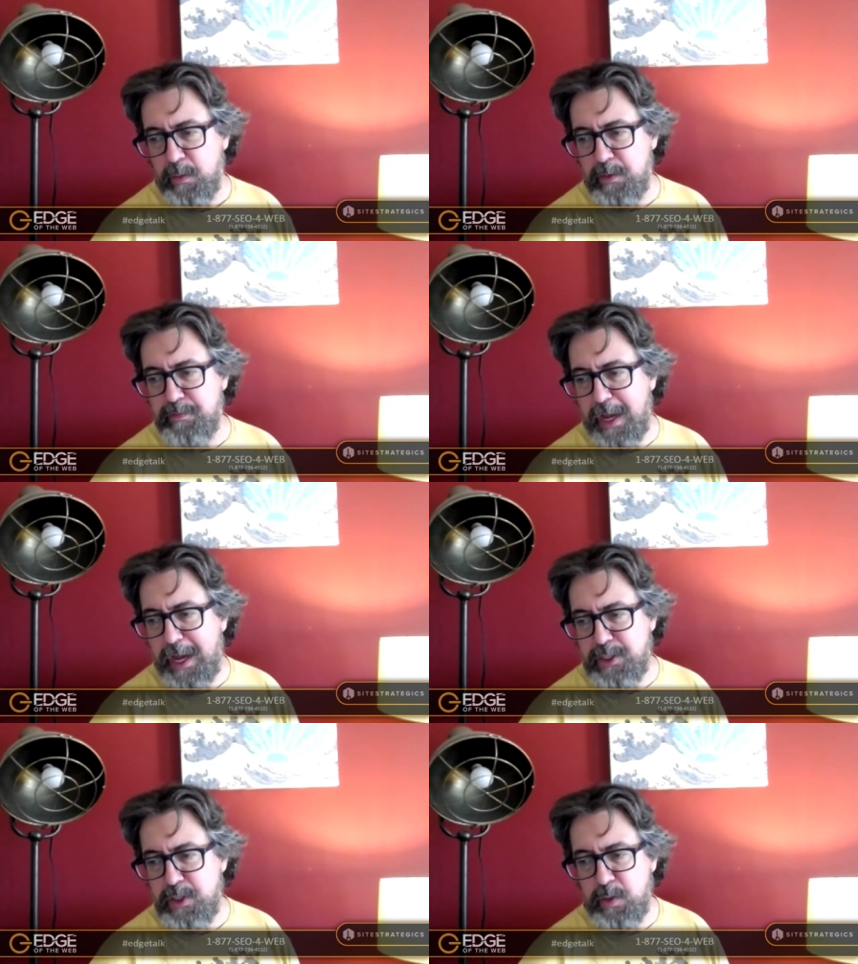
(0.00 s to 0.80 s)
We've
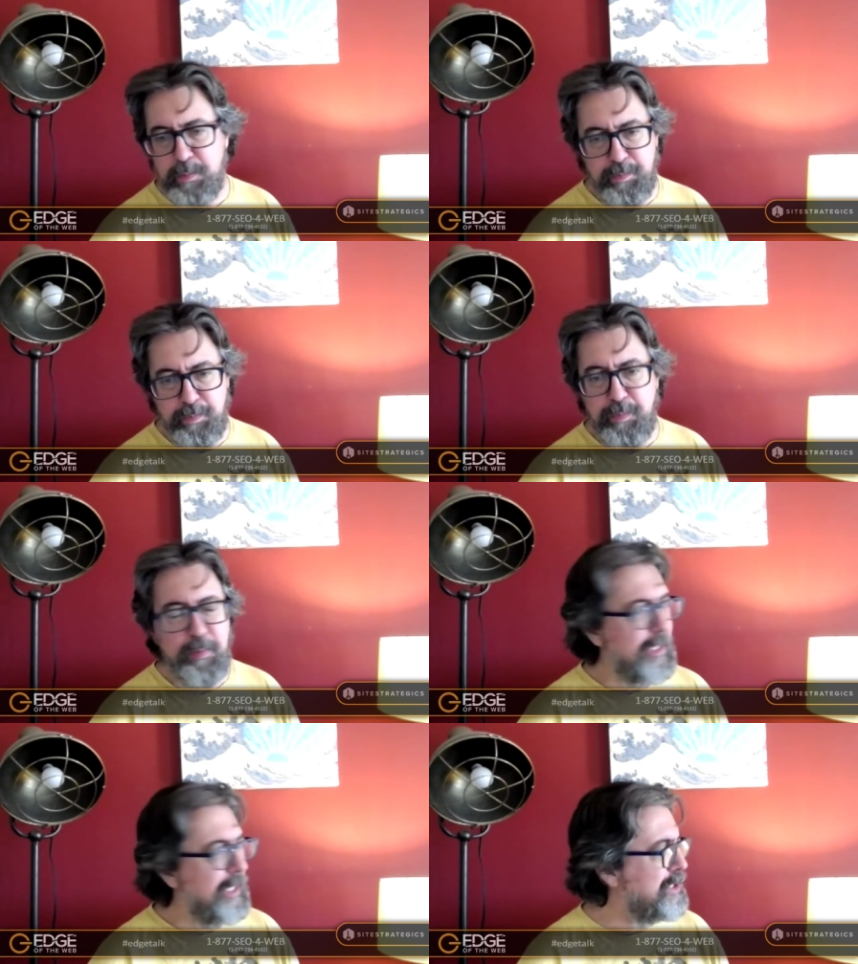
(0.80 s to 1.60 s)
got to
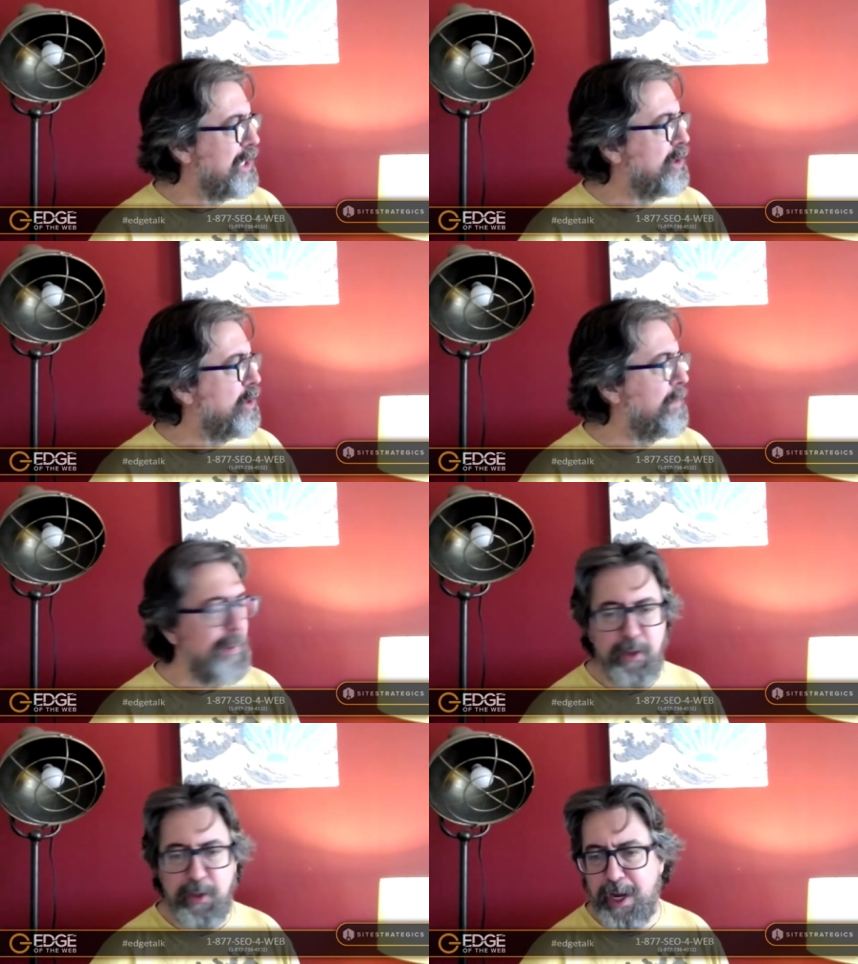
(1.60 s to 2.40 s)
continue to
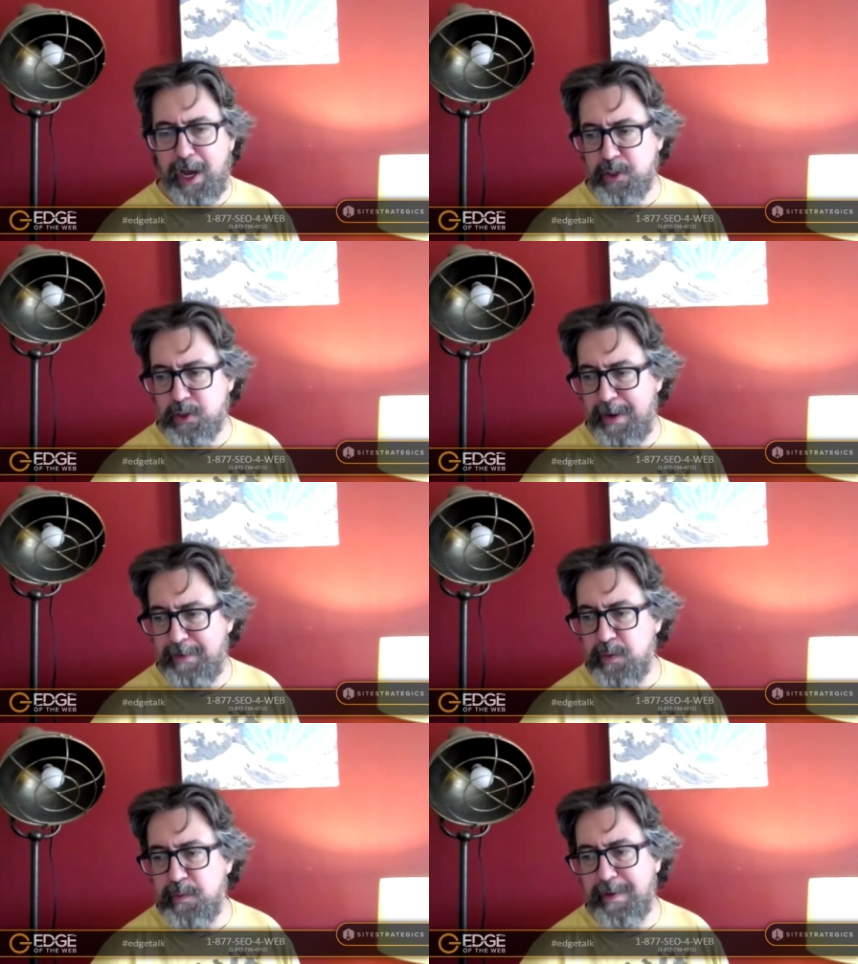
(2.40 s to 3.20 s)
build a knowledge
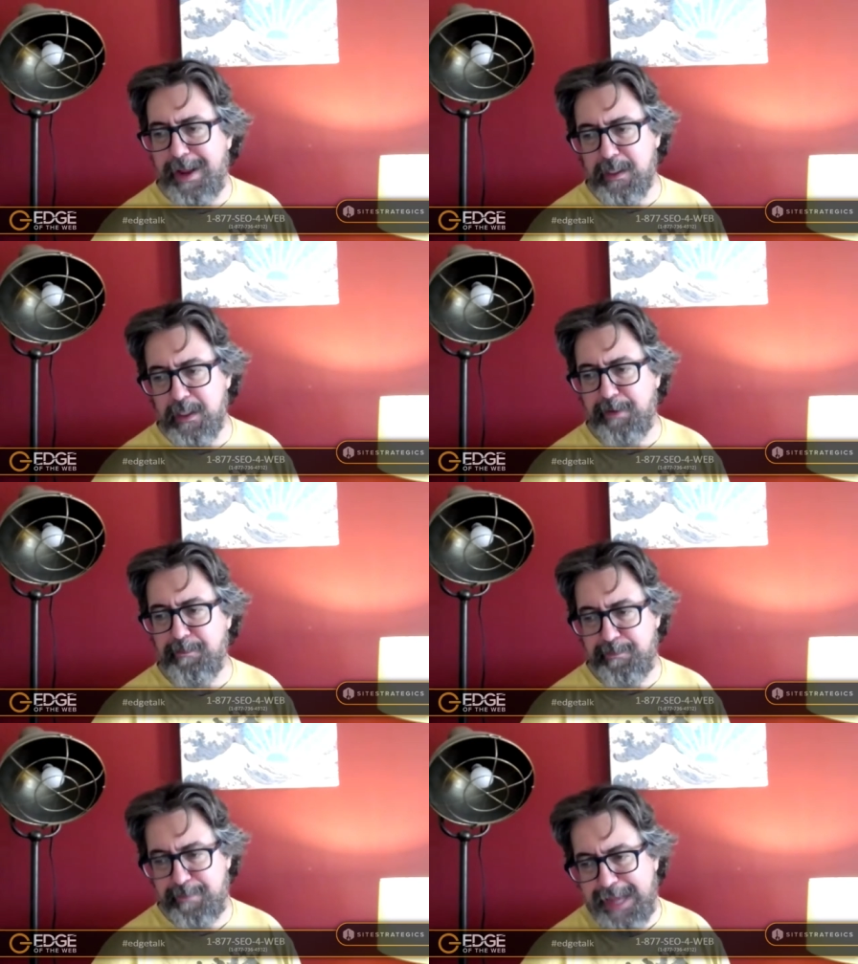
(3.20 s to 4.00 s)
graph. We've got to
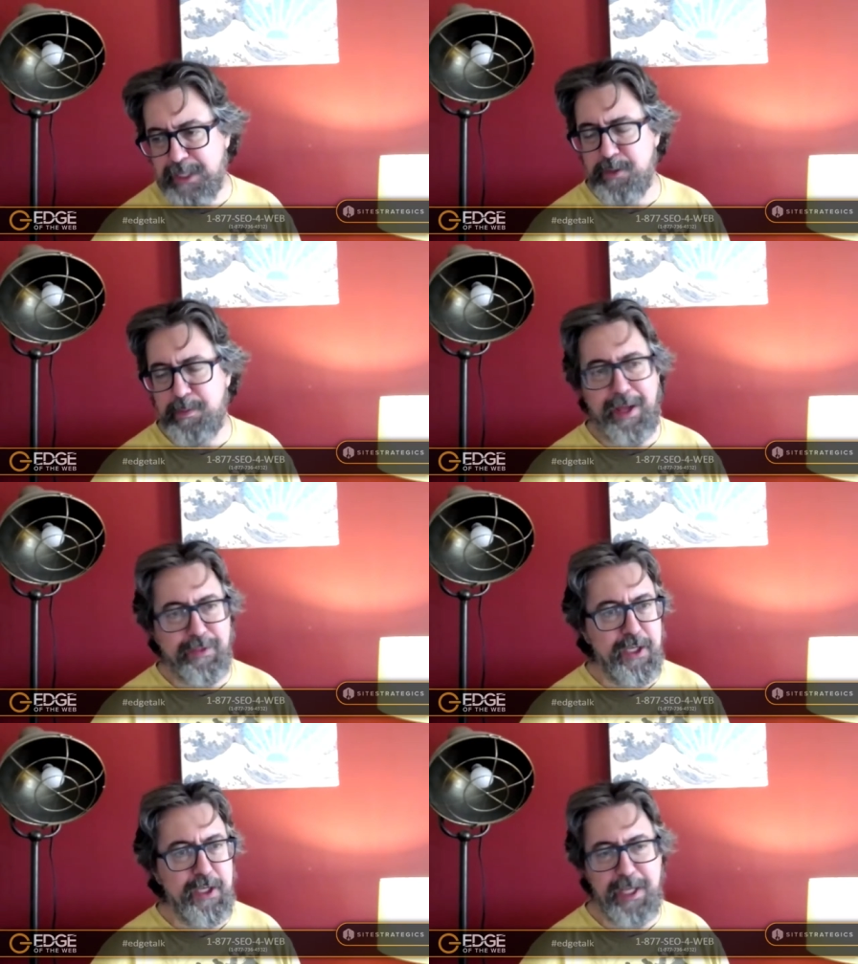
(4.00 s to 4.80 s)
collect facts
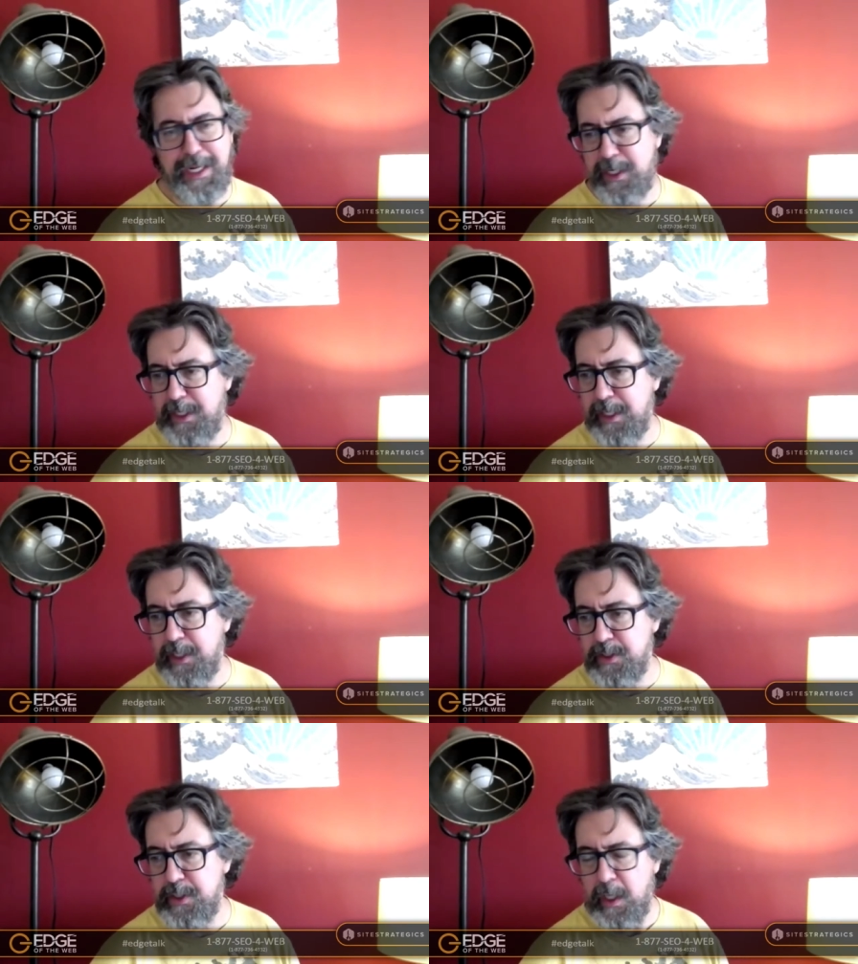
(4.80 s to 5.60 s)
about these
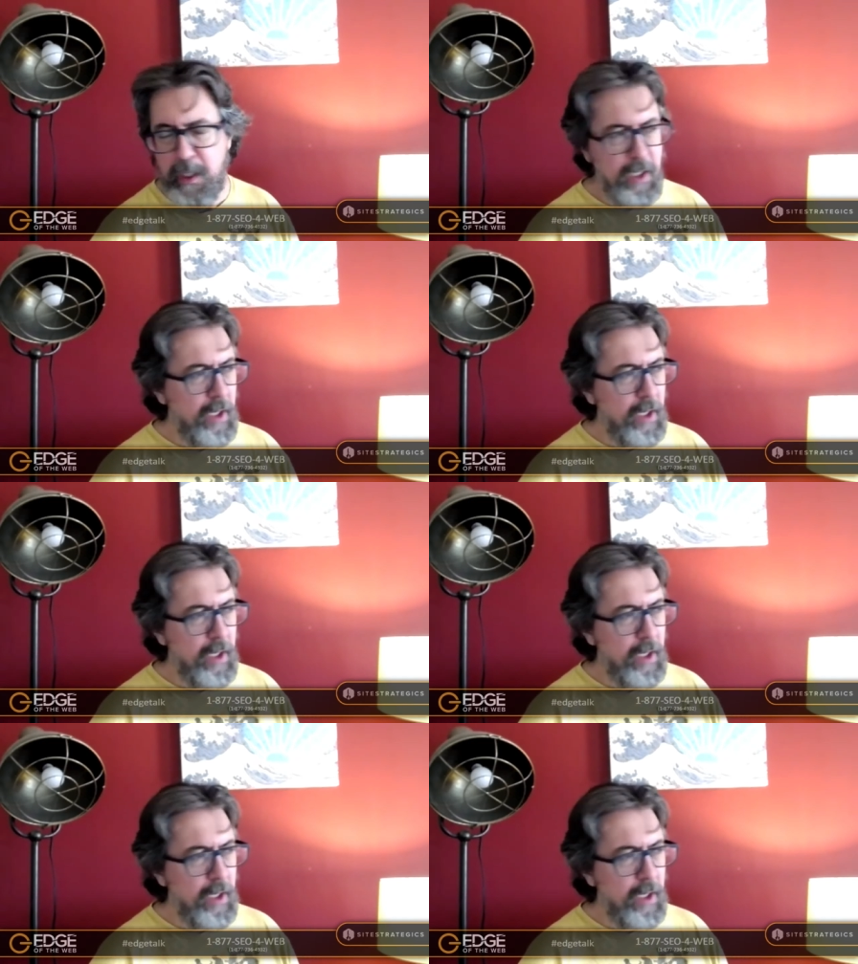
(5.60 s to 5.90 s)
entities.